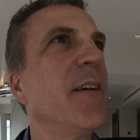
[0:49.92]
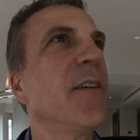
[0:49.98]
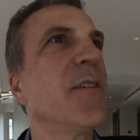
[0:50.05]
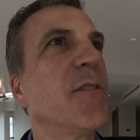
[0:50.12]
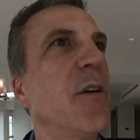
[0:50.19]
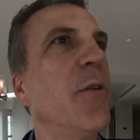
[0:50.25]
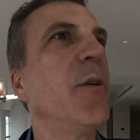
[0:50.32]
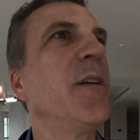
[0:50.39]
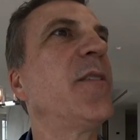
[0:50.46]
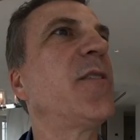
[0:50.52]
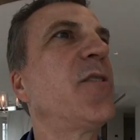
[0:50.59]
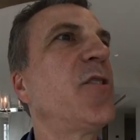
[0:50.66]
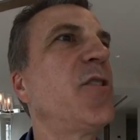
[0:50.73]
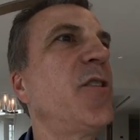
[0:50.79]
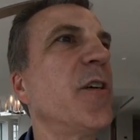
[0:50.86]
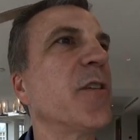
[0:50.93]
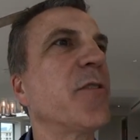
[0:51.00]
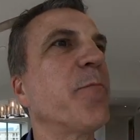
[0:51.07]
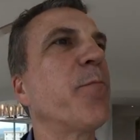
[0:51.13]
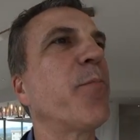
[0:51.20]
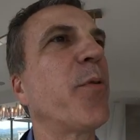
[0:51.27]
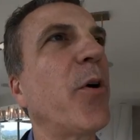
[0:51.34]
So it's
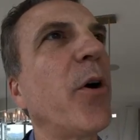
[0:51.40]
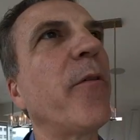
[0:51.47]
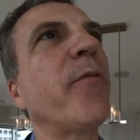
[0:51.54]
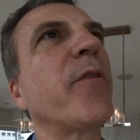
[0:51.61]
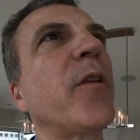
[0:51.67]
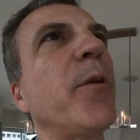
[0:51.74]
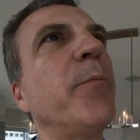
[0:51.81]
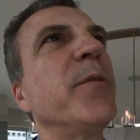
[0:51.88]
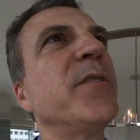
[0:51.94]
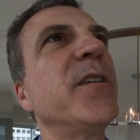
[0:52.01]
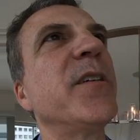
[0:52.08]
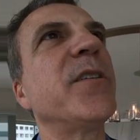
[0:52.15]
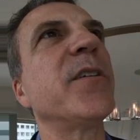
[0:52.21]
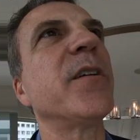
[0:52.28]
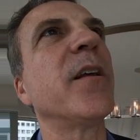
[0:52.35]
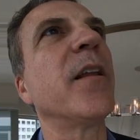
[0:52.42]
just perfectly positioned.